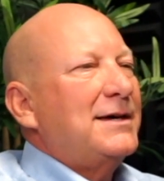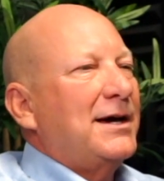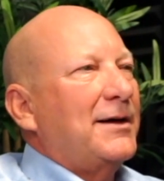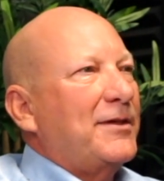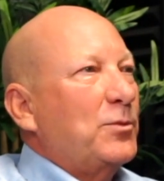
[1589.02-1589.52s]

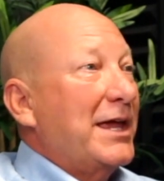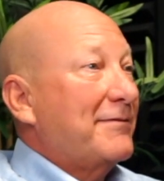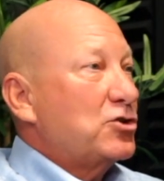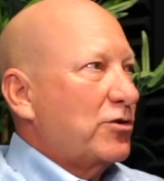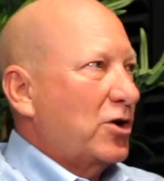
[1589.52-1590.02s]
Then we have
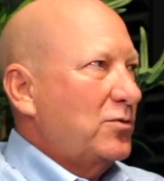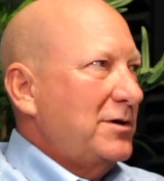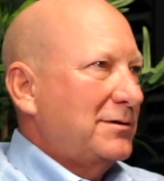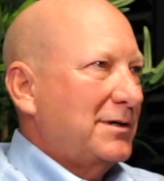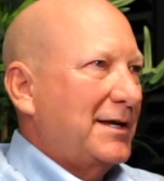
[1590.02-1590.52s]
the drone,
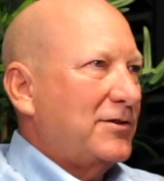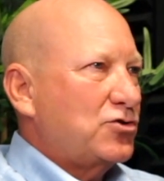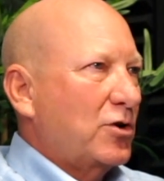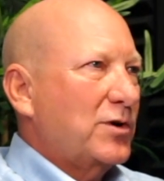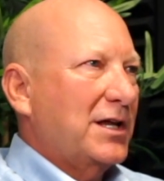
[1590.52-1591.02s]
and the
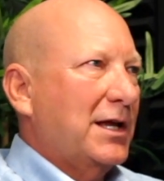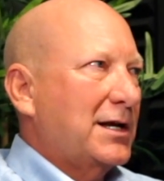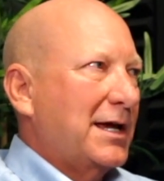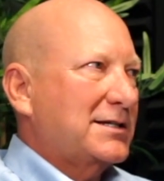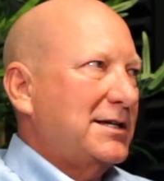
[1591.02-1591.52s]
drone can
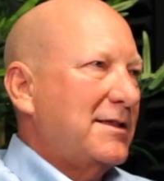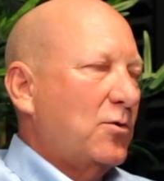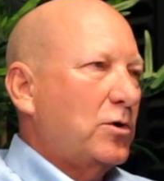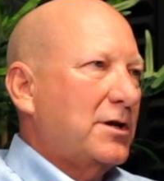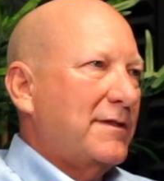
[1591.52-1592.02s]
connect to either
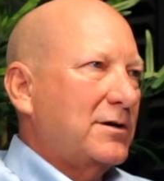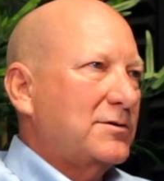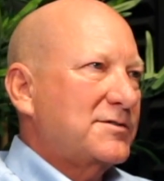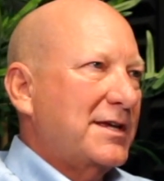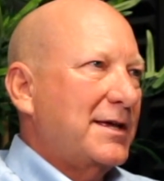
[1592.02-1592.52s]
one of
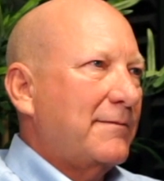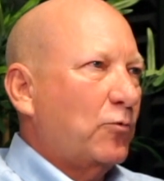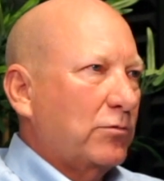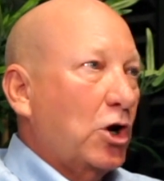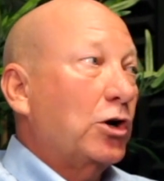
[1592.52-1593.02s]
those. And
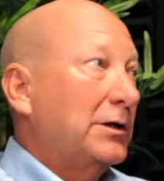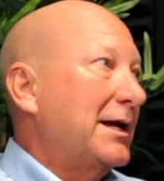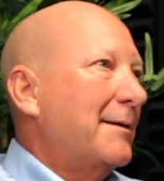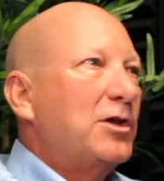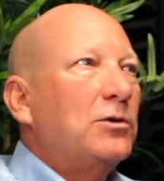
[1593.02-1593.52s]
currently,
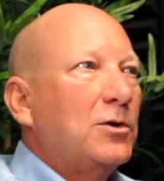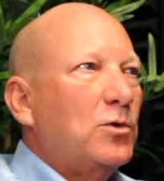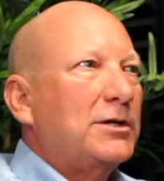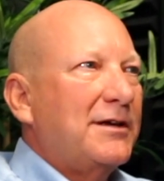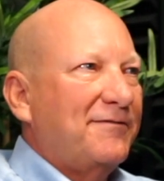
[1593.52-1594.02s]
I'm the only
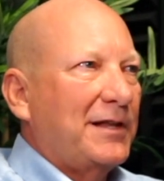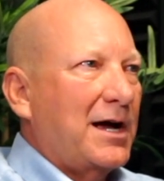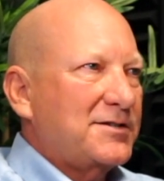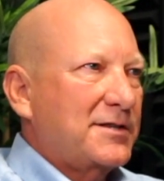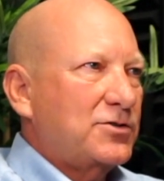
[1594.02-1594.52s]
one that
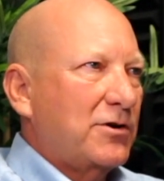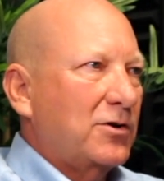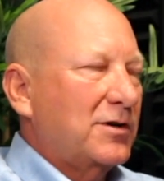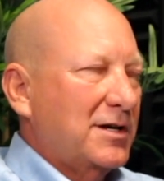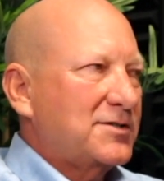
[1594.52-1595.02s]
flies the
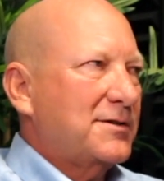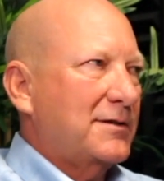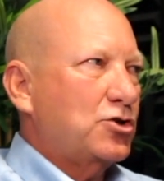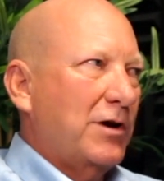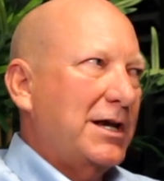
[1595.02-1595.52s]
drone because of the
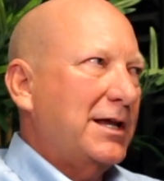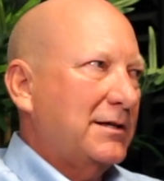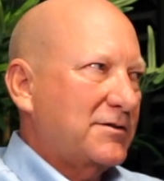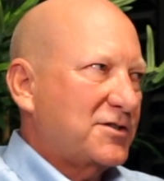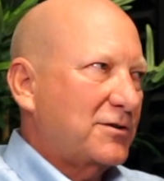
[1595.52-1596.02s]
training
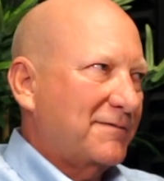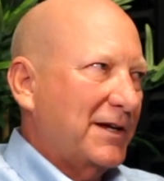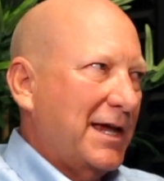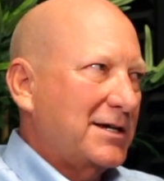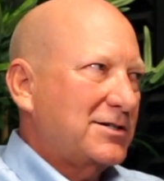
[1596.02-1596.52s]
and the
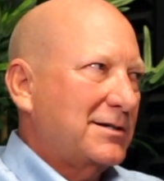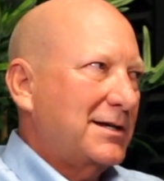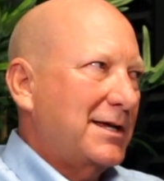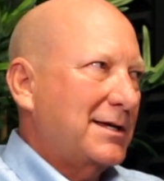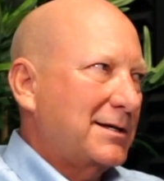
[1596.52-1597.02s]
certification
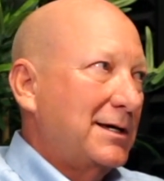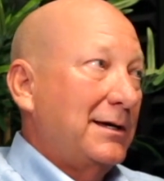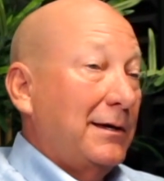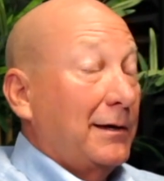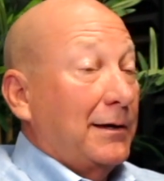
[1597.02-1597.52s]
and
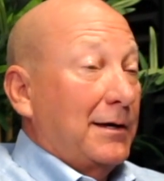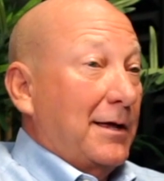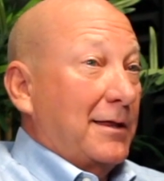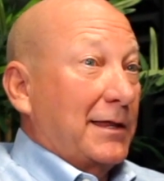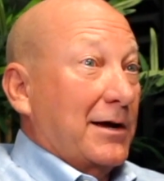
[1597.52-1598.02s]

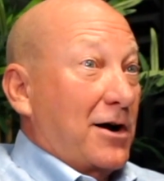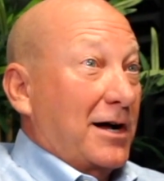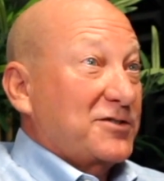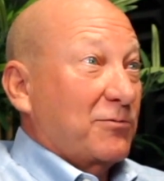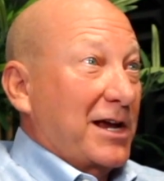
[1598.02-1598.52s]
the
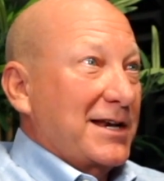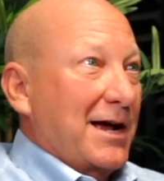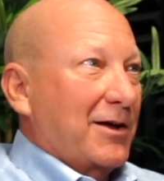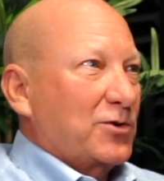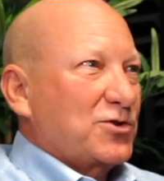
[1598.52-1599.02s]
cost. Right
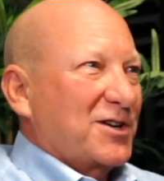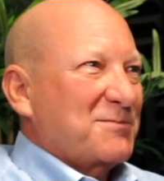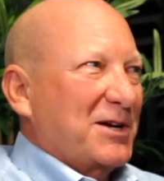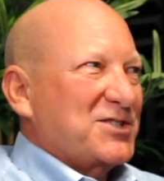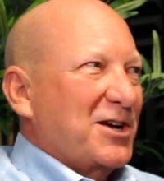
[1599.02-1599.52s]
now, I don't trust
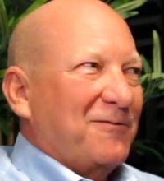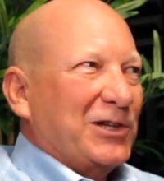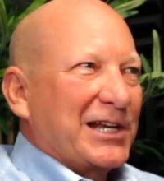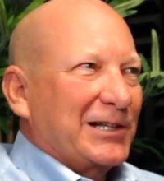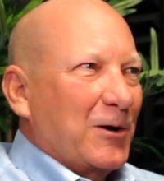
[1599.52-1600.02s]
myself,
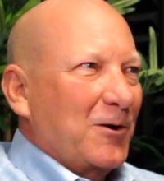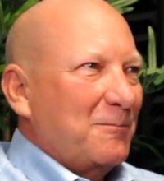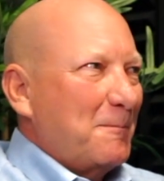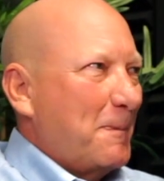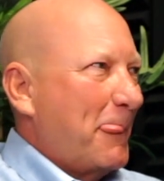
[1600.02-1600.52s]
let
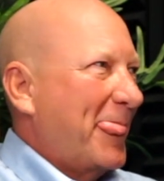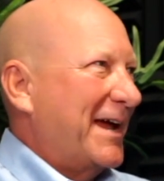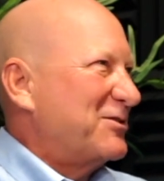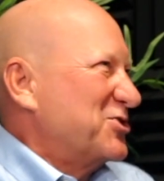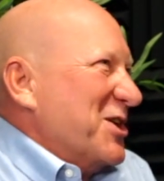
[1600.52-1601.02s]
alone
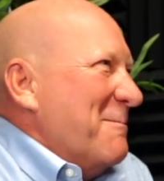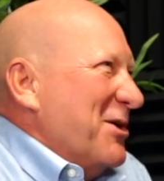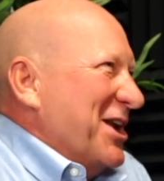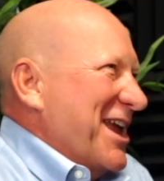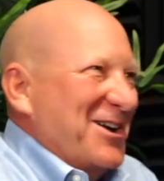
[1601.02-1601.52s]
having
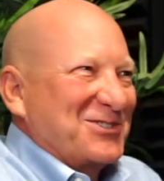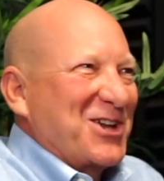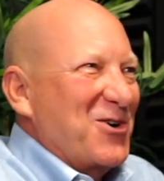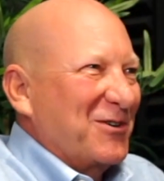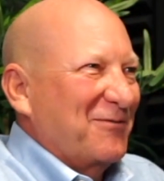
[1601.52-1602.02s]
somebody else
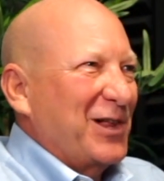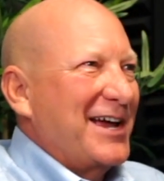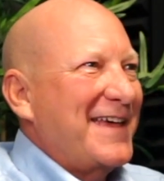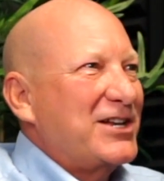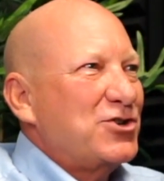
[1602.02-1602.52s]
go and
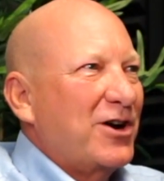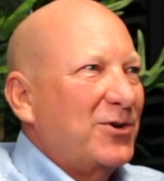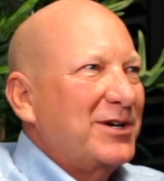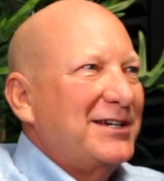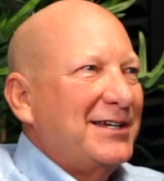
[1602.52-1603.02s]
fly that drone.